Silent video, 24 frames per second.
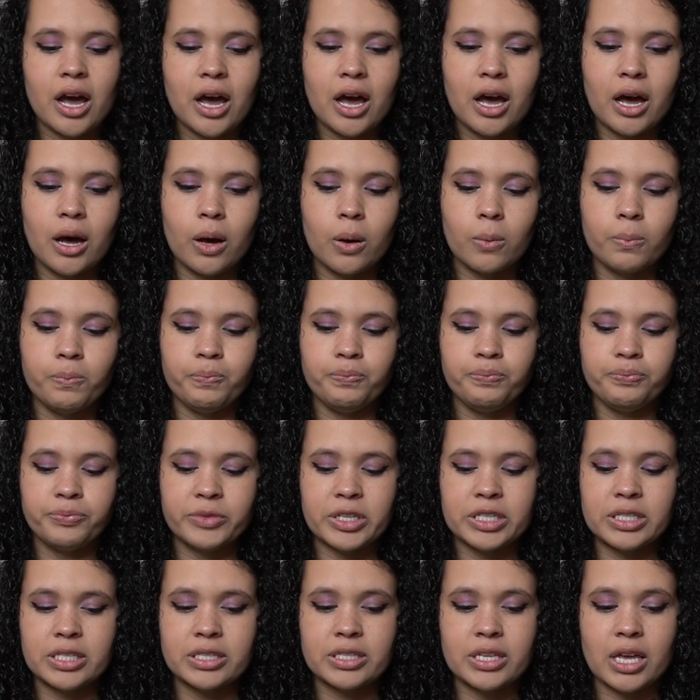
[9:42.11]
Um,
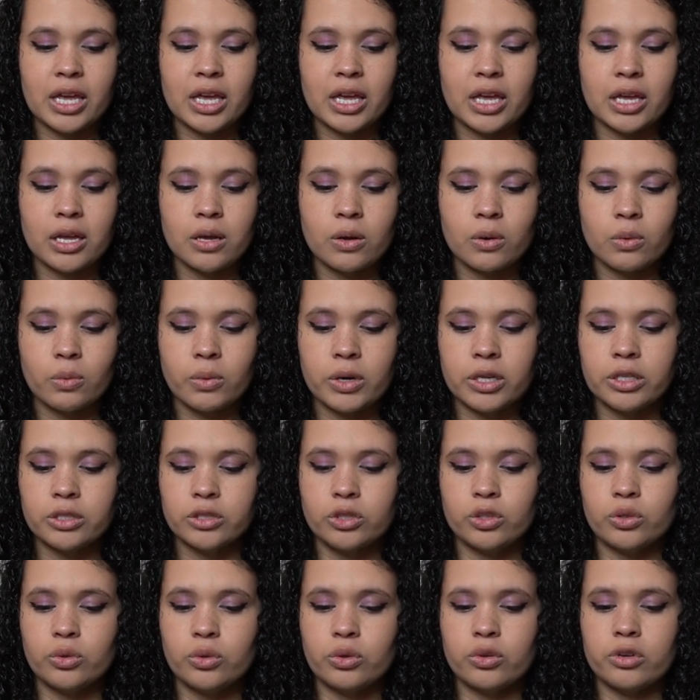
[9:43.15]
this is a one,
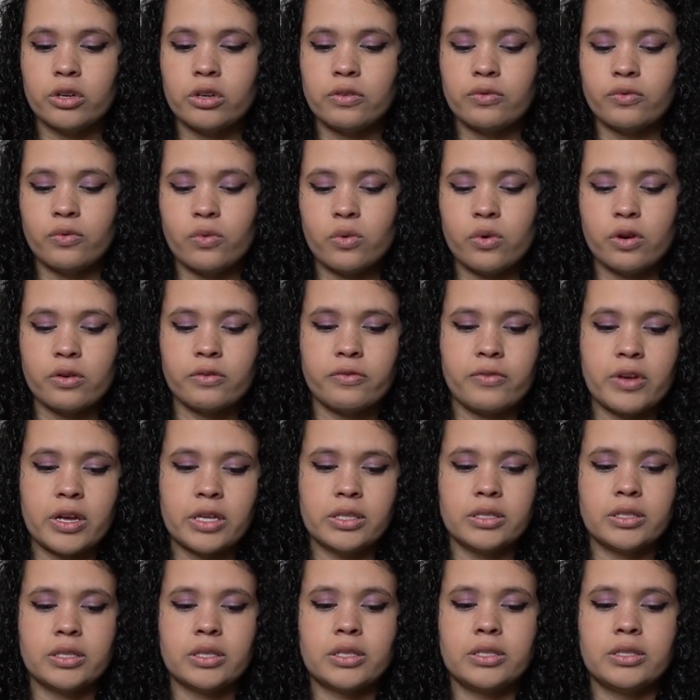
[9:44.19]
two, three, four,
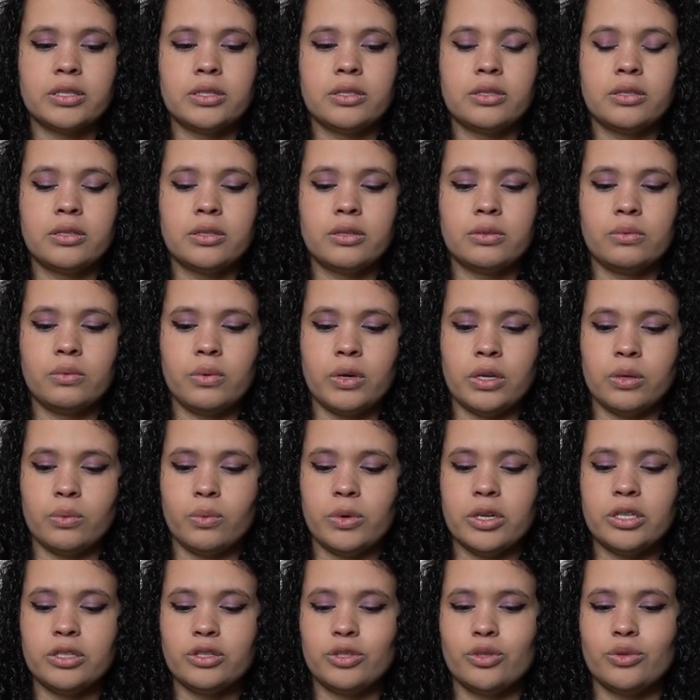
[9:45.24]
five, six. Wait,
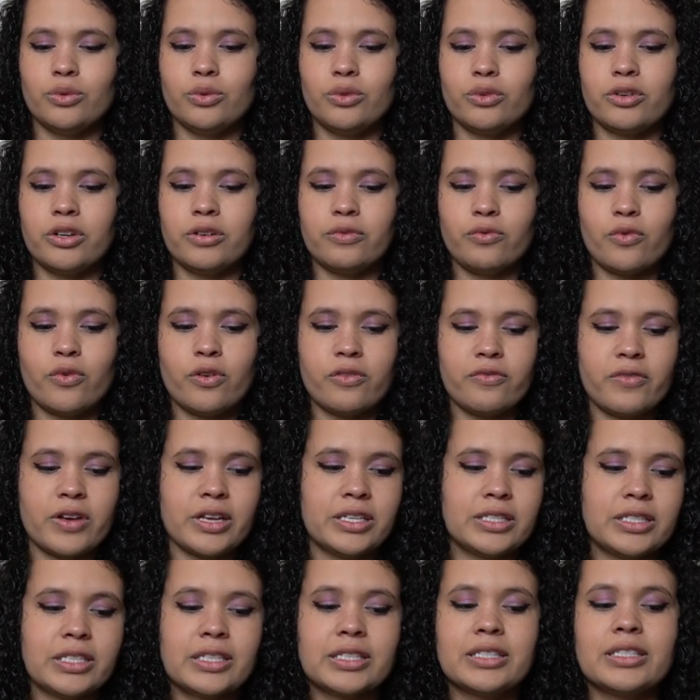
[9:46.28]
one, two, three, four,
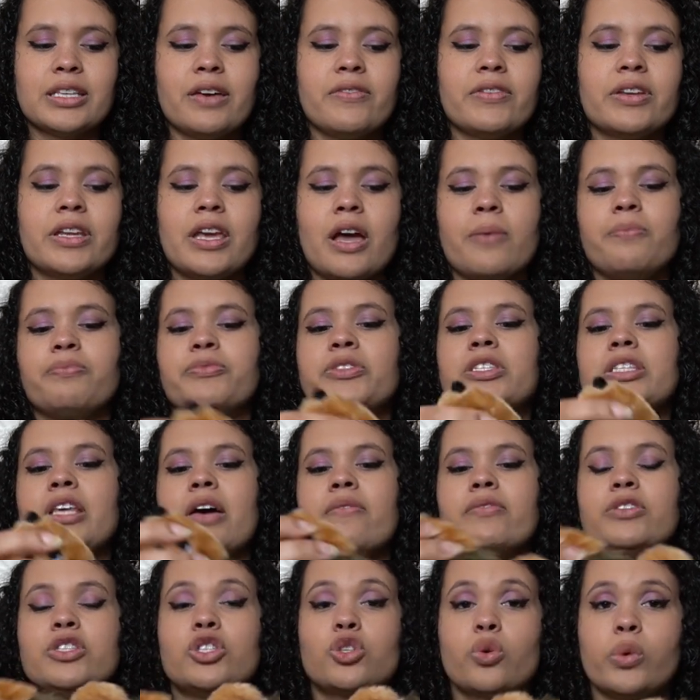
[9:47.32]
five, six, seven. Yeah,
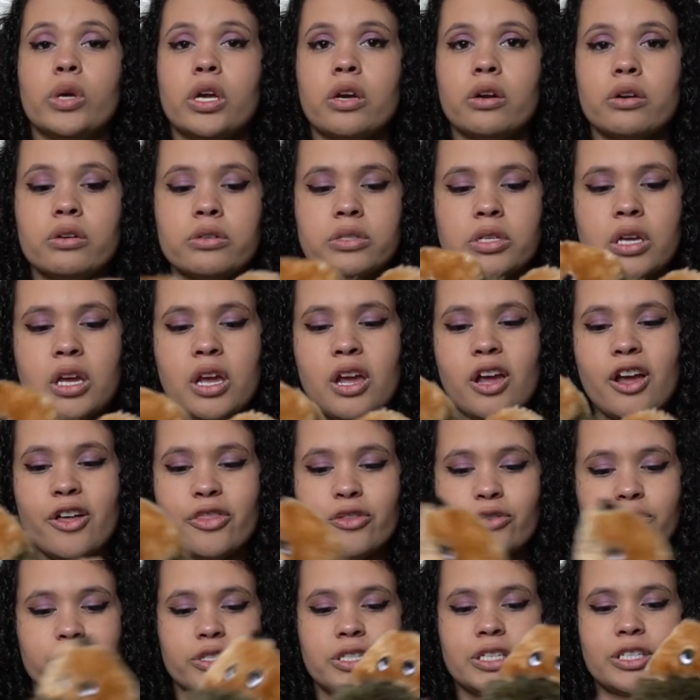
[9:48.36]
seven squeakers.
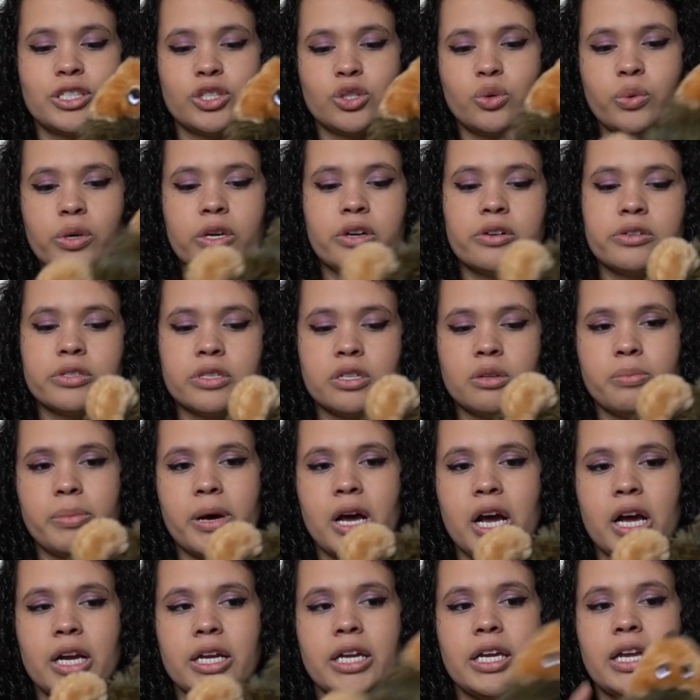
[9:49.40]
There's six squeakers in the
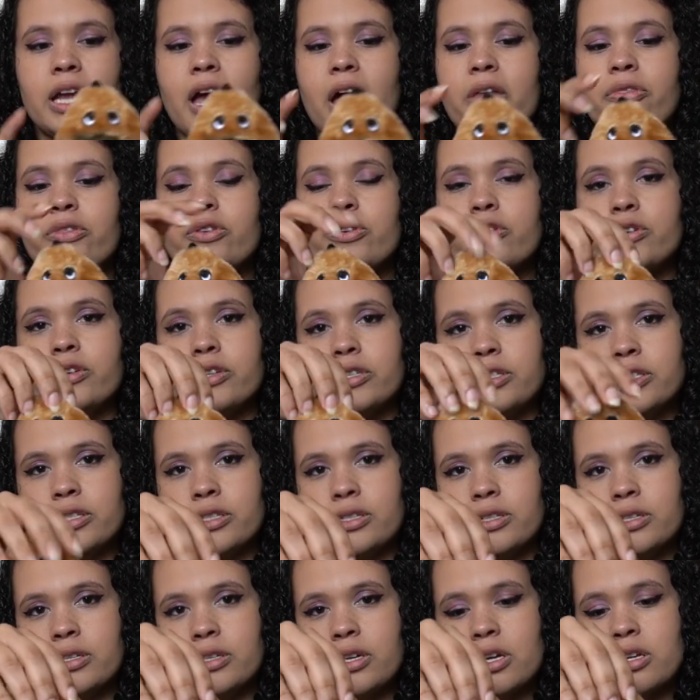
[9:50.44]
body, and there's
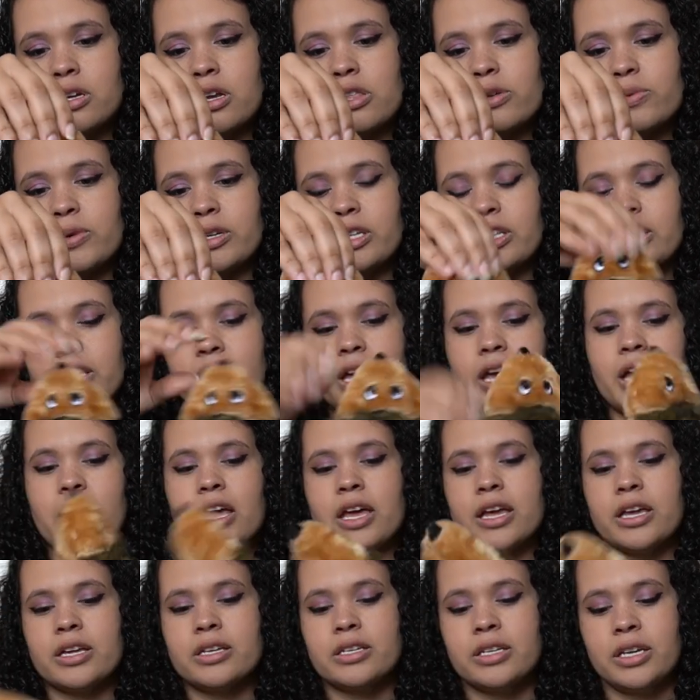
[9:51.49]
another one in the
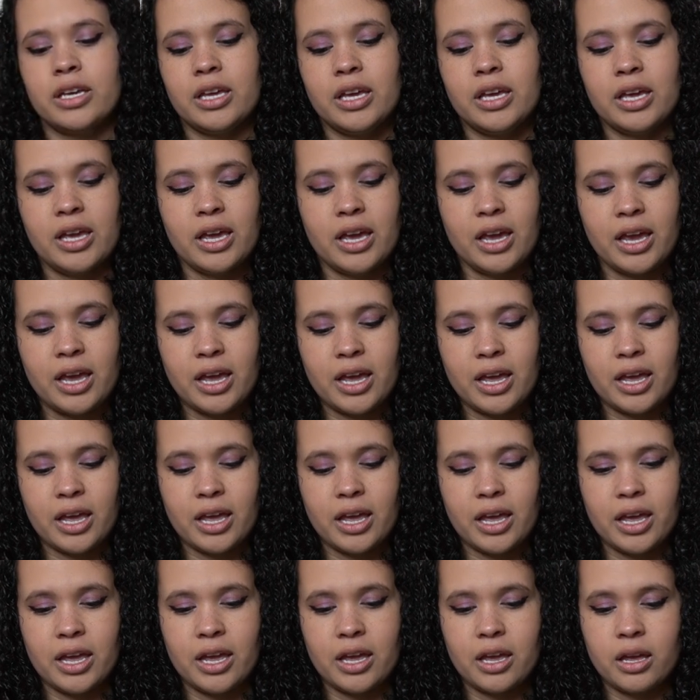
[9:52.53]
head,
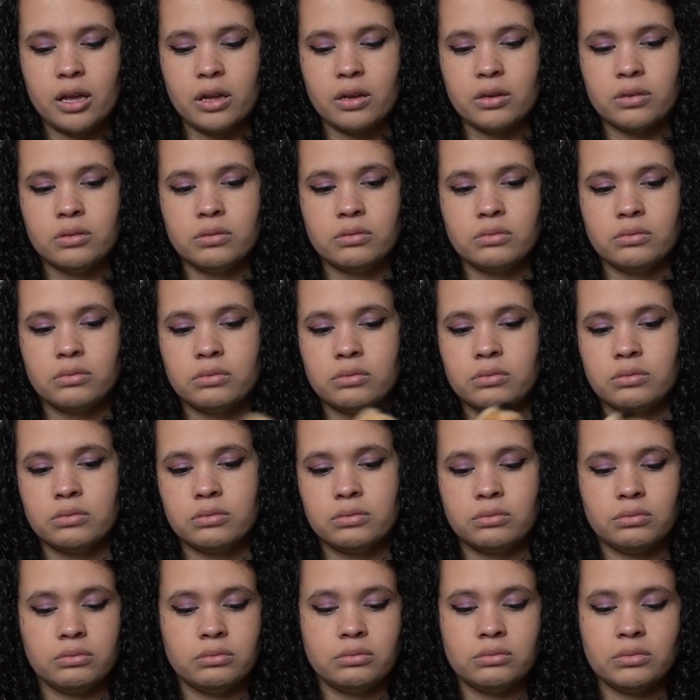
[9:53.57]
and
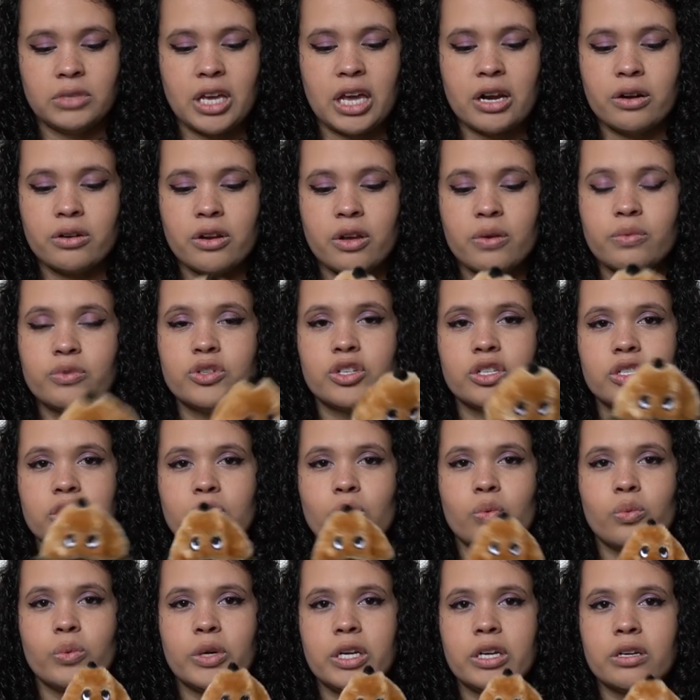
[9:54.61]
I don't know, it was just a
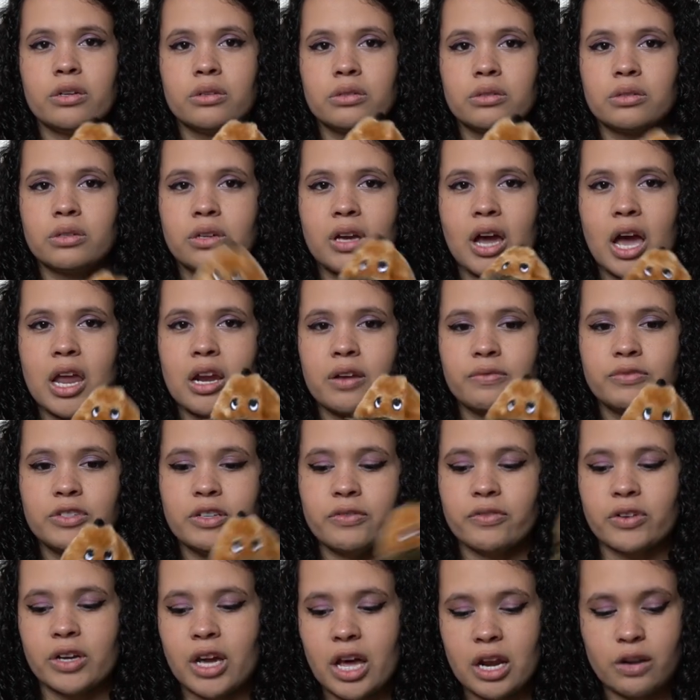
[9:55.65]
weird kind of
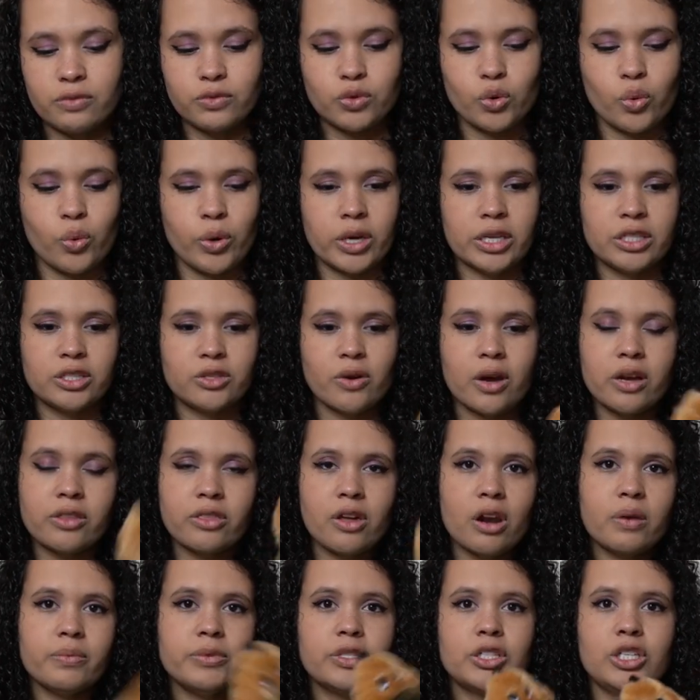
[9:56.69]
different kind of toy. So I
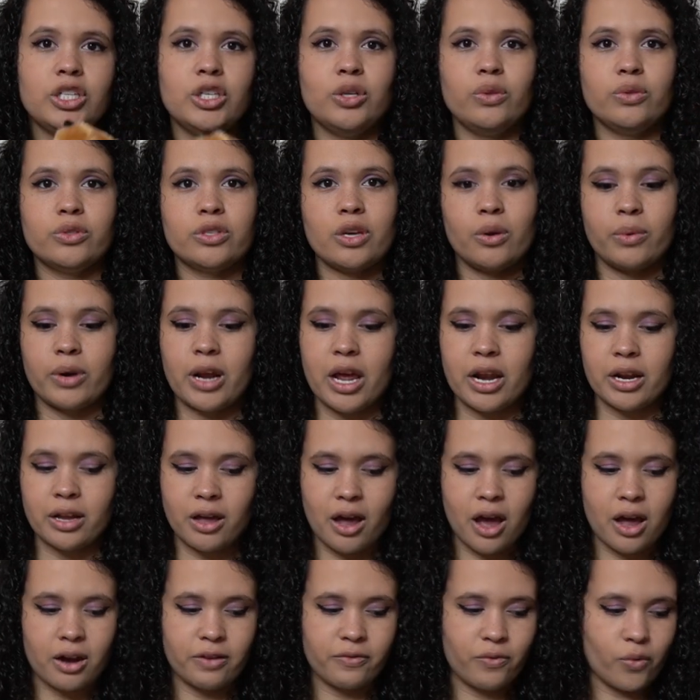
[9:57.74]
thought it was cute, so I went ahead and
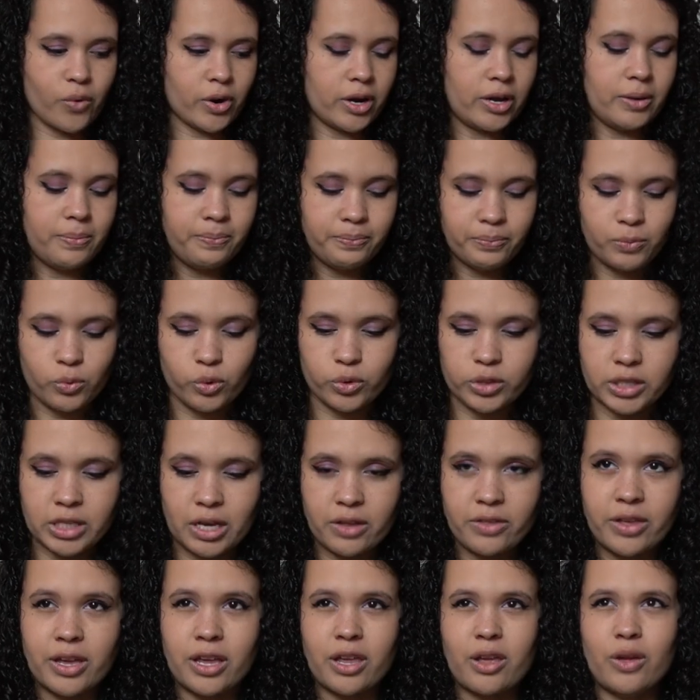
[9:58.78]
got it for him. We'll see
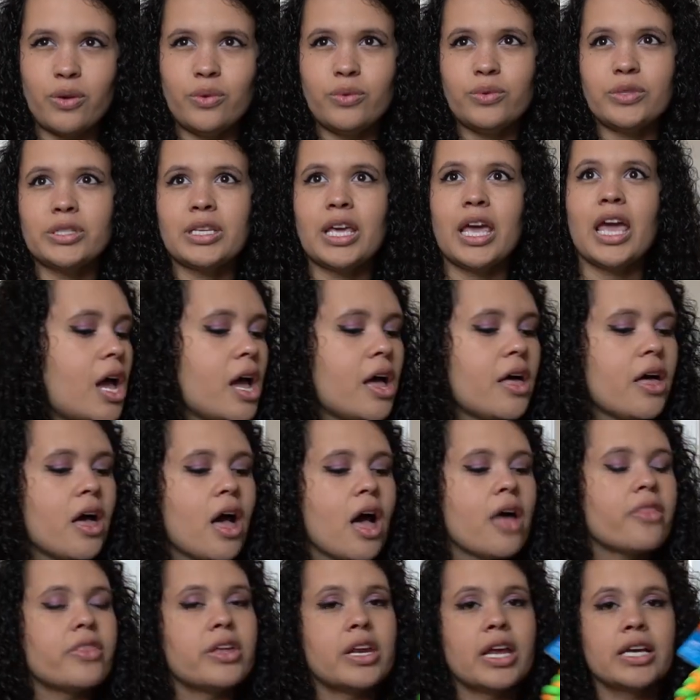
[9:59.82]
how that goes.
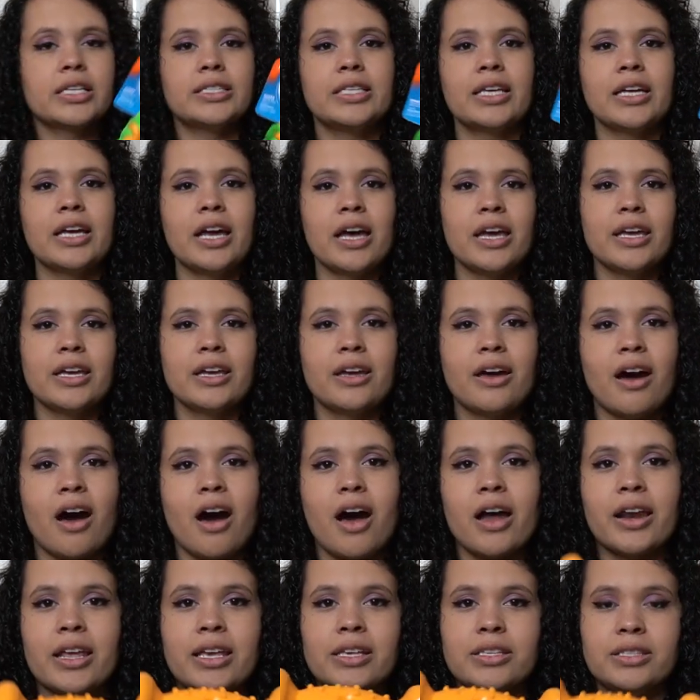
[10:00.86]
The next thing I
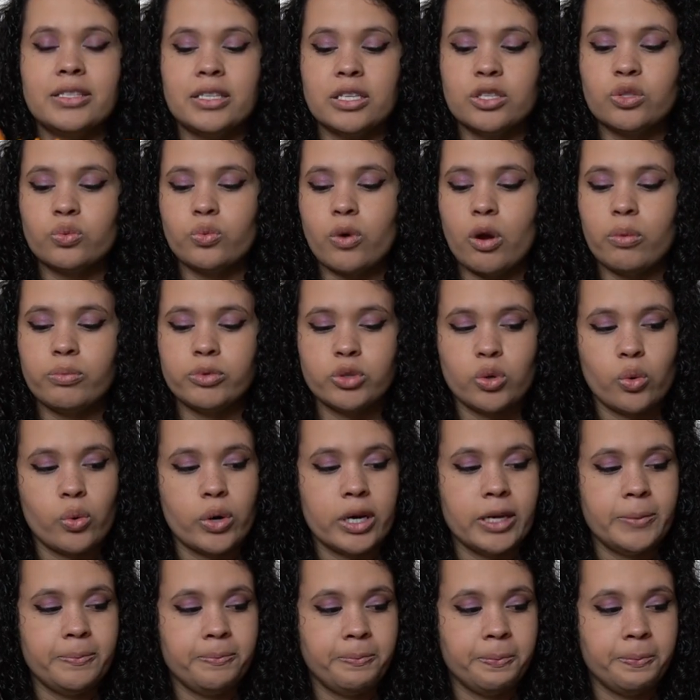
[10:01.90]
got is this rope toy.